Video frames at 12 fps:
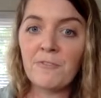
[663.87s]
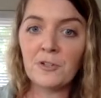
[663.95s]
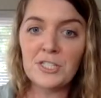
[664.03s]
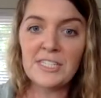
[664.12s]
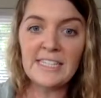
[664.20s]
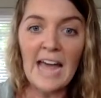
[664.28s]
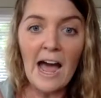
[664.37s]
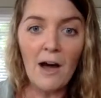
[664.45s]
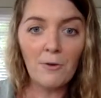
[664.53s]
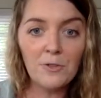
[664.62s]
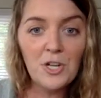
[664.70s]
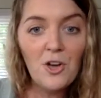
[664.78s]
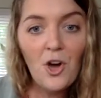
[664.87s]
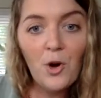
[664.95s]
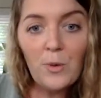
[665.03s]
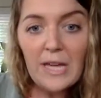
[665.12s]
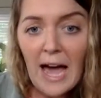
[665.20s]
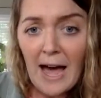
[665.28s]
for sound.
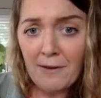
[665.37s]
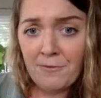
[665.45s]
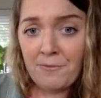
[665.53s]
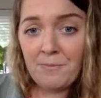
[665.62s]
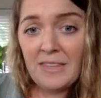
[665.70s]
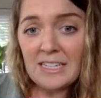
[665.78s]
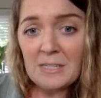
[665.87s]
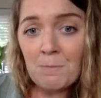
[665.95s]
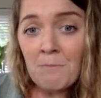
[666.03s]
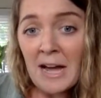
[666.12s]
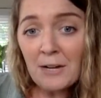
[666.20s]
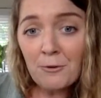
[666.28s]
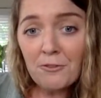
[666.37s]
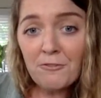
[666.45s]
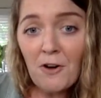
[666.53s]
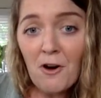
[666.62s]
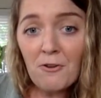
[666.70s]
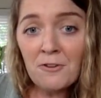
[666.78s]
We have this
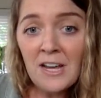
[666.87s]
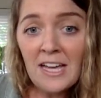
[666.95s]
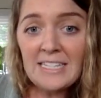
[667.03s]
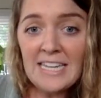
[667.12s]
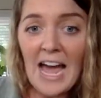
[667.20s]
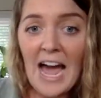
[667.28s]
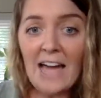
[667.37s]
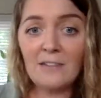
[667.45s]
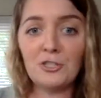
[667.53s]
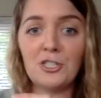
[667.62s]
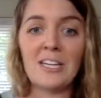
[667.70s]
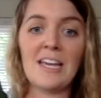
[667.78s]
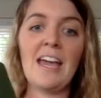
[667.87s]
microphone attached,